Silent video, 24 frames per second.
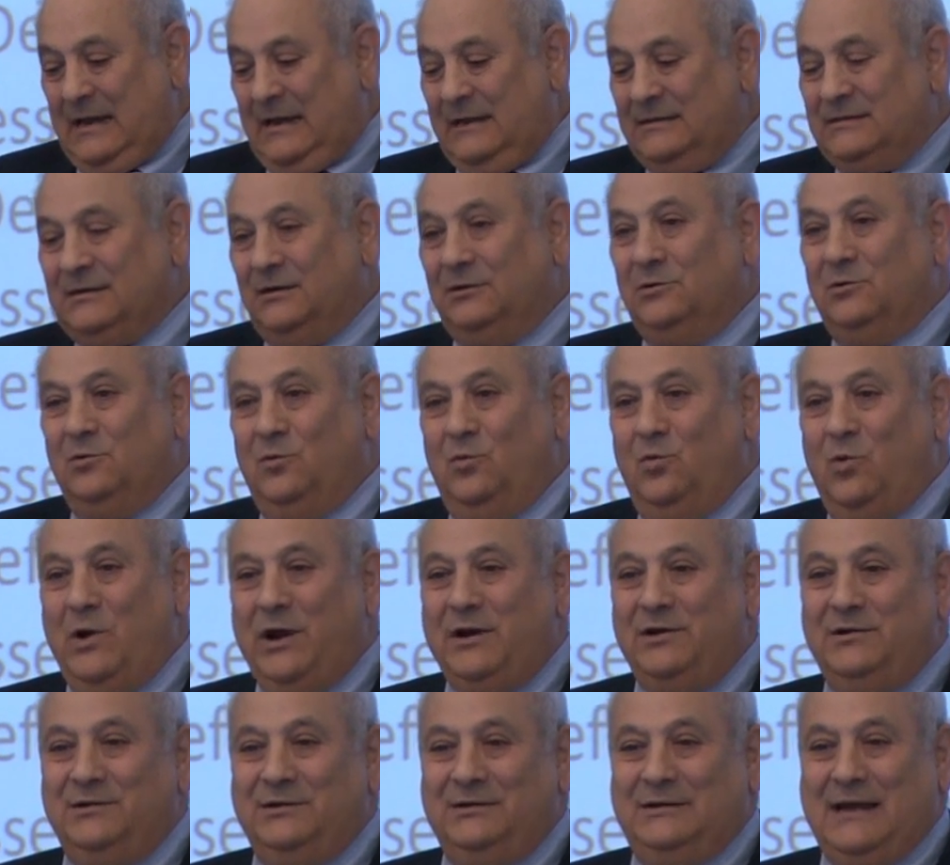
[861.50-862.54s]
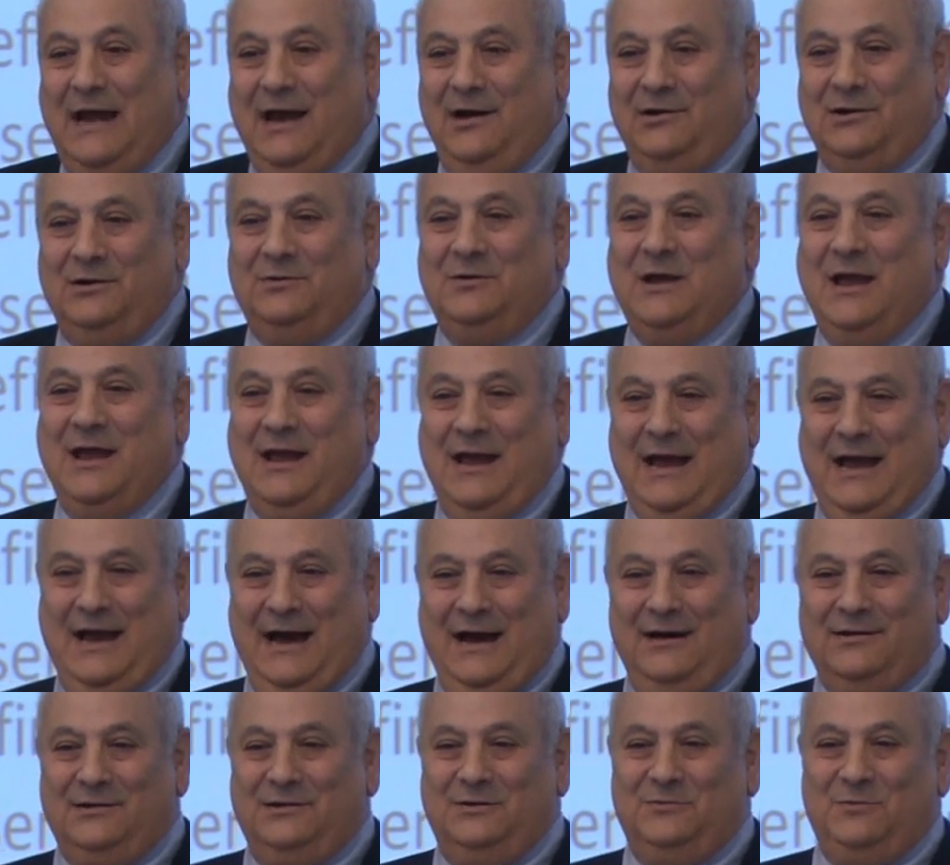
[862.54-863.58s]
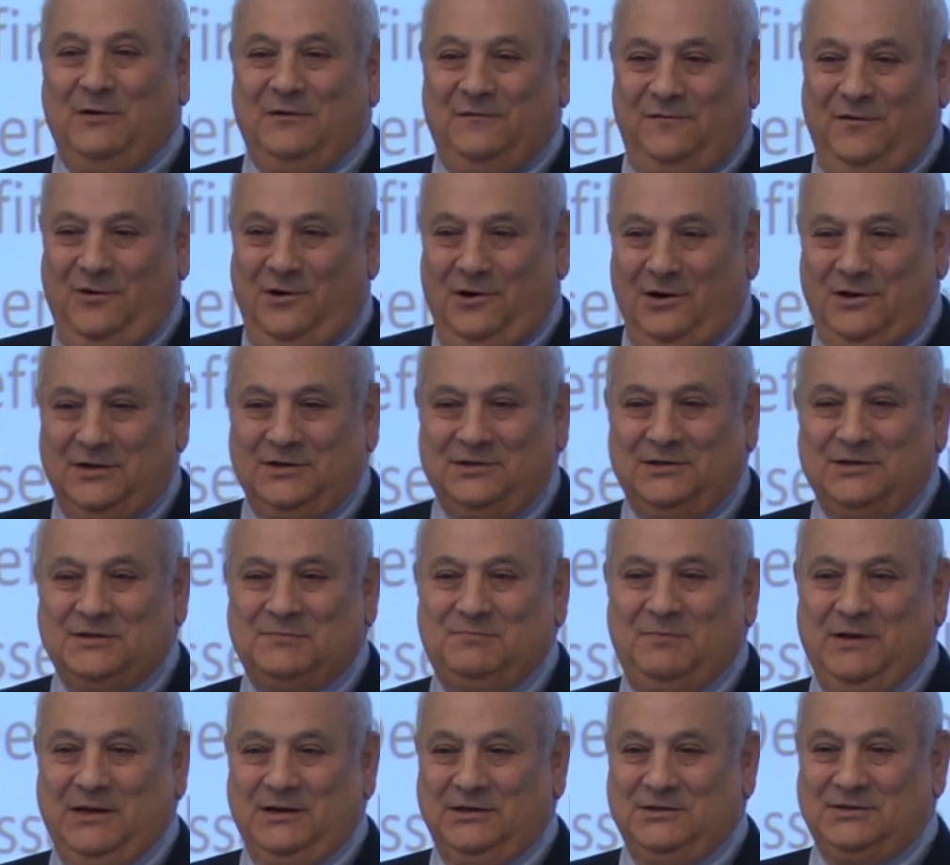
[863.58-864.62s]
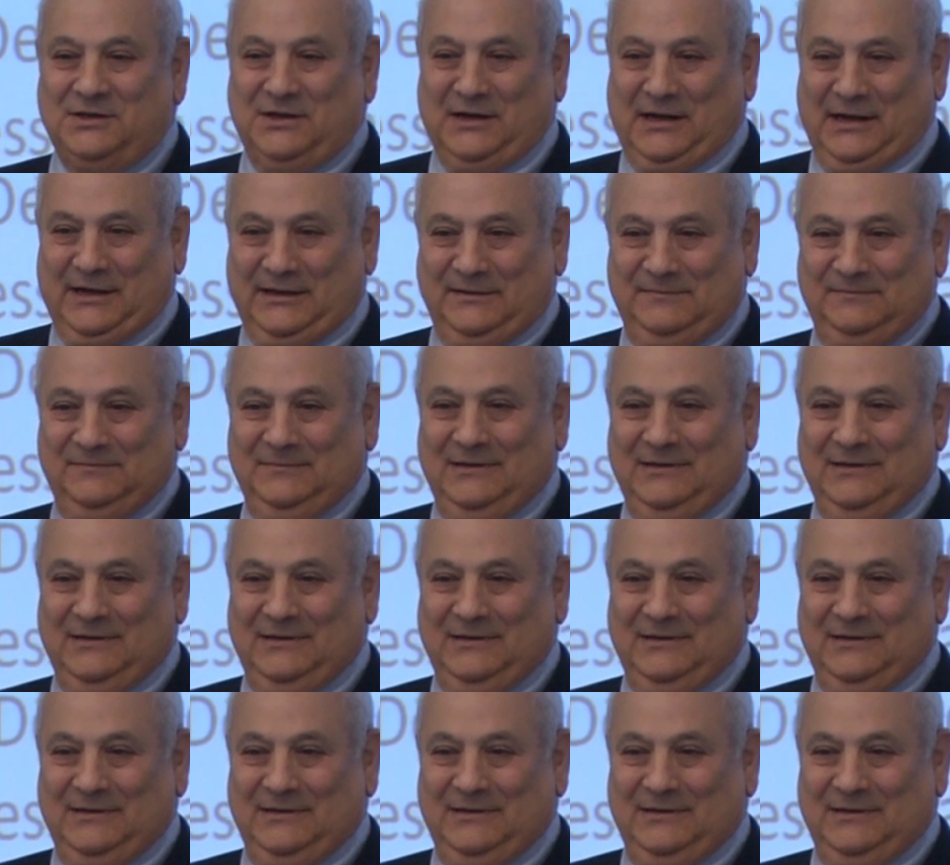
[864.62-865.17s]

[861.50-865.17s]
So how did we fall into this pigsty?